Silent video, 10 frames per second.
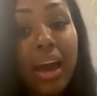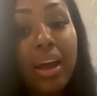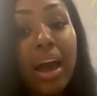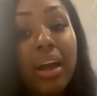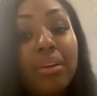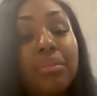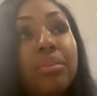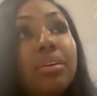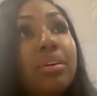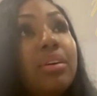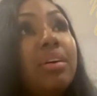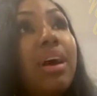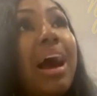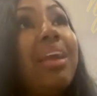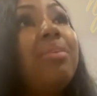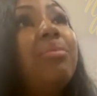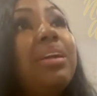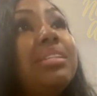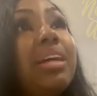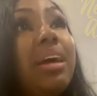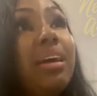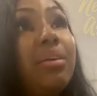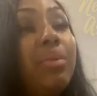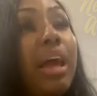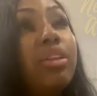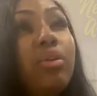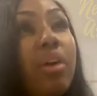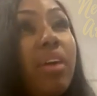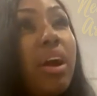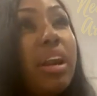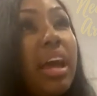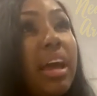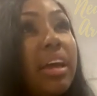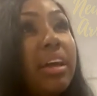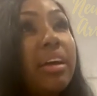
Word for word: I, I don't I don't what is that? Like do you ever heard of that?